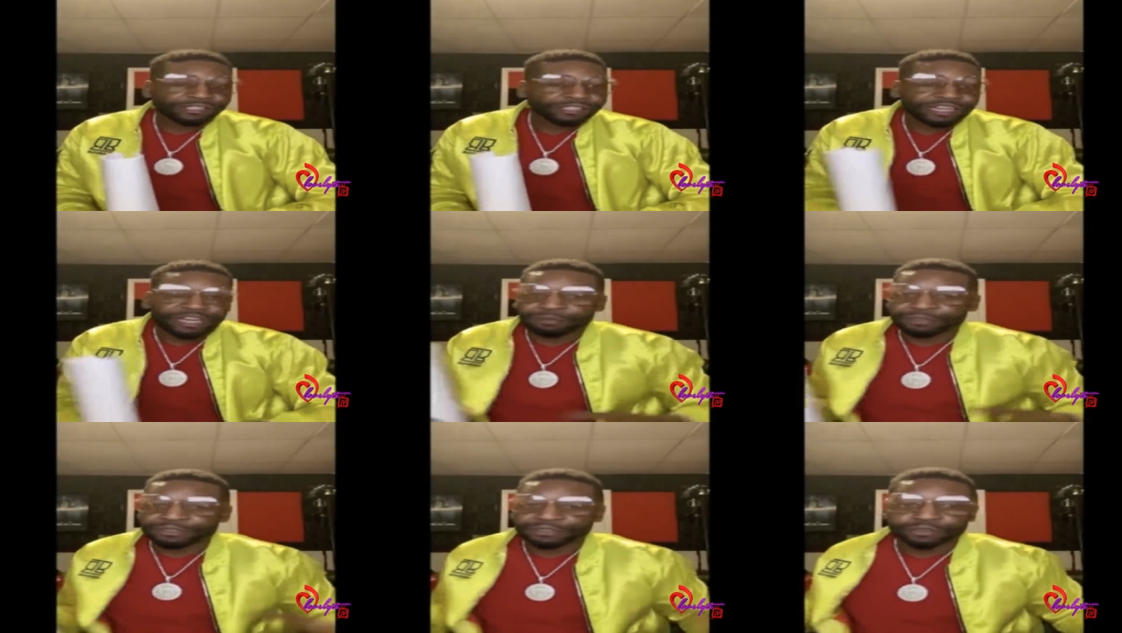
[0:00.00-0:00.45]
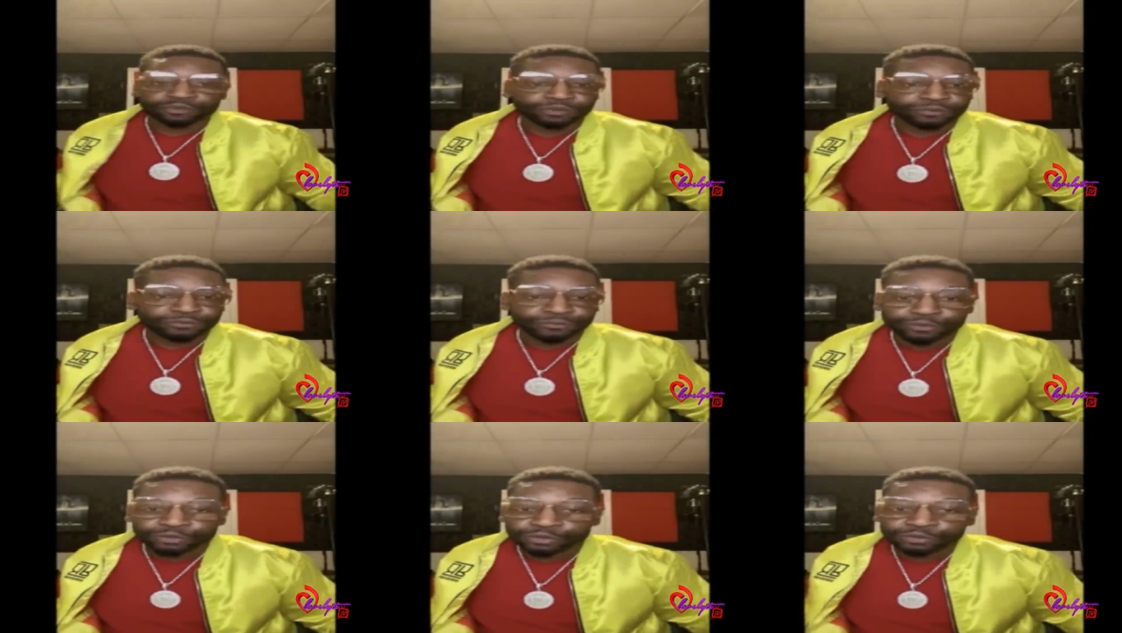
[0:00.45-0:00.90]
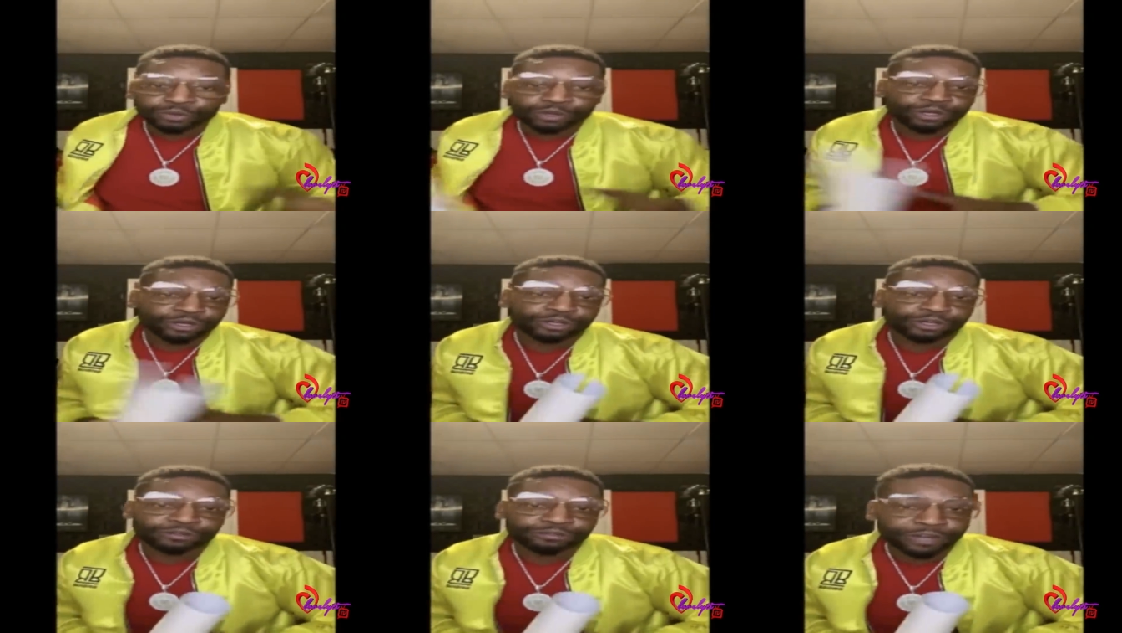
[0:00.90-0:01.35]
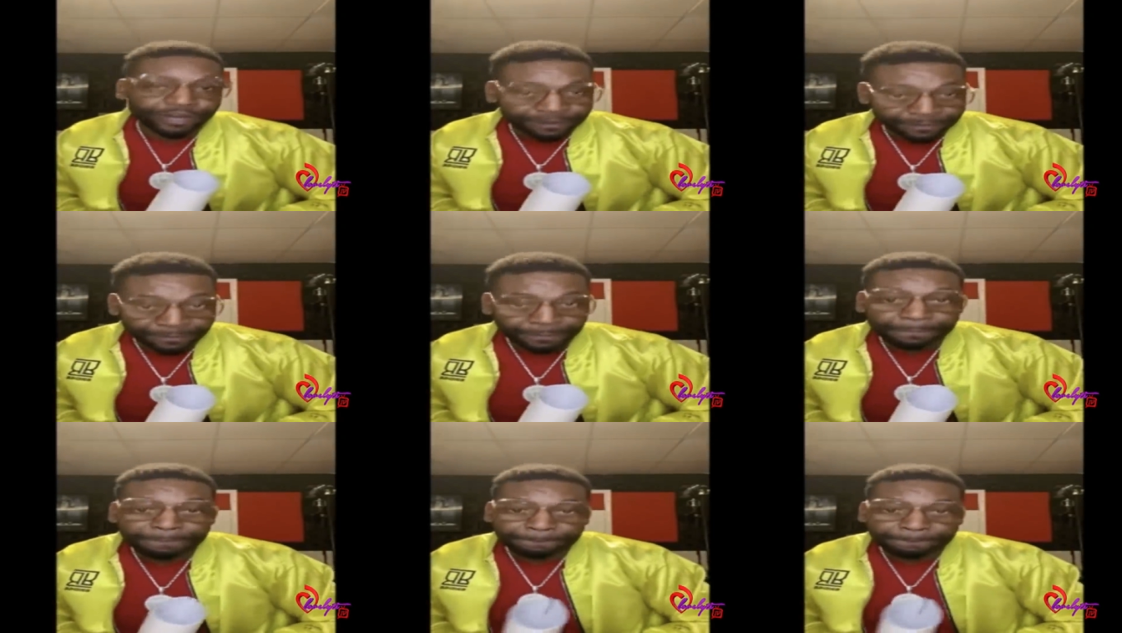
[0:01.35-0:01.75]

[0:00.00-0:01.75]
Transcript: said I was doing voodoo on her, right?